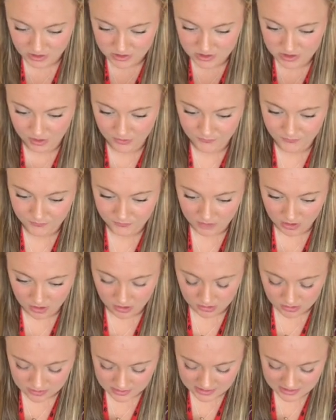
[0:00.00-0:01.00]
So,
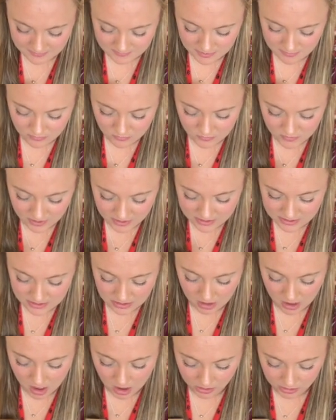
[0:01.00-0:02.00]
step number 1 is
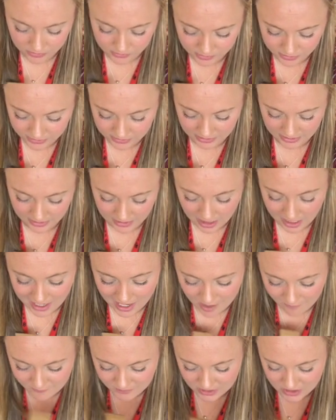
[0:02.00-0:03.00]
to hot glue your lid. I
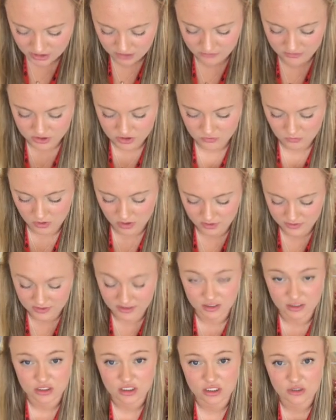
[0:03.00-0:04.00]
have my 2-inch walls,
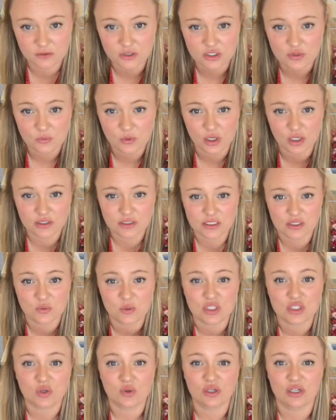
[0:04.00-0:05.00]
and the 2-inch walls is
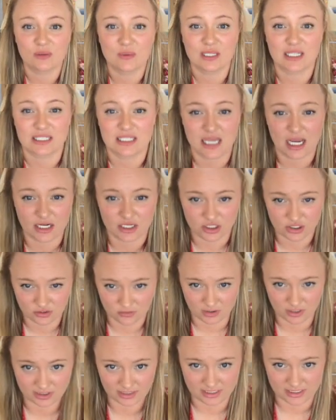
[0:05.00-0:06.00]
what's going to be attached
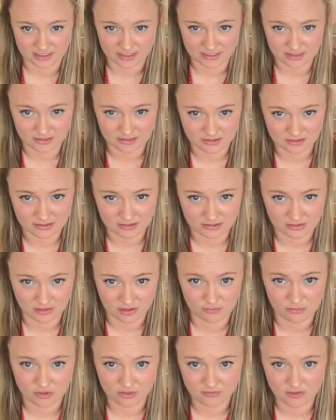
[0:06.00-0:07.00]
to our lids. So
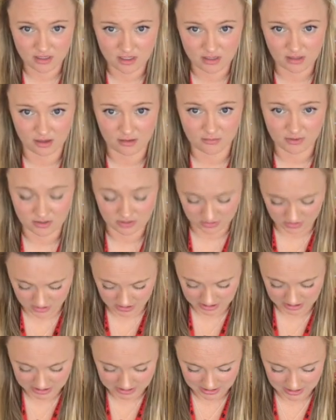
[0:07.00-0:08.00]
I moved the camera so you
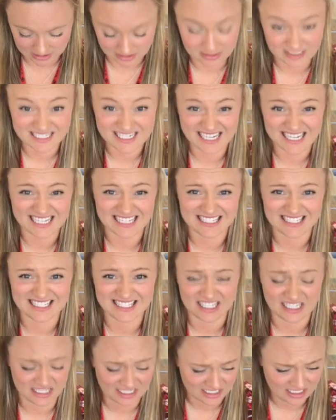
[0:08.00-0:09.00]
can see the desk.